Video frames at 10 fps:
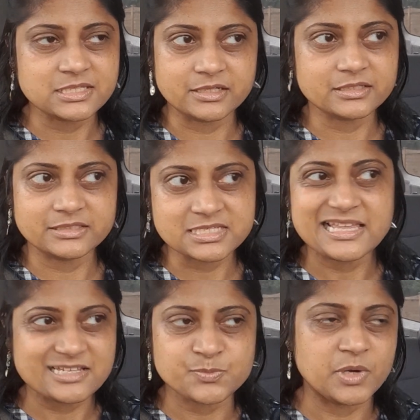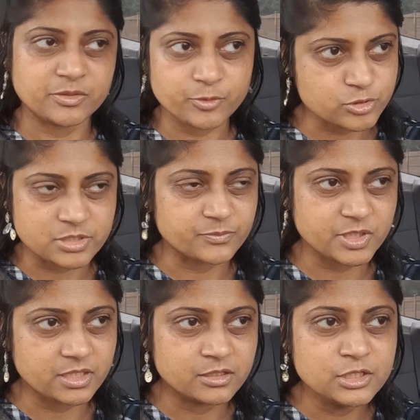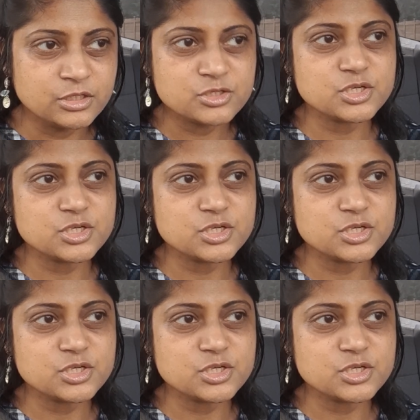like this last month or something,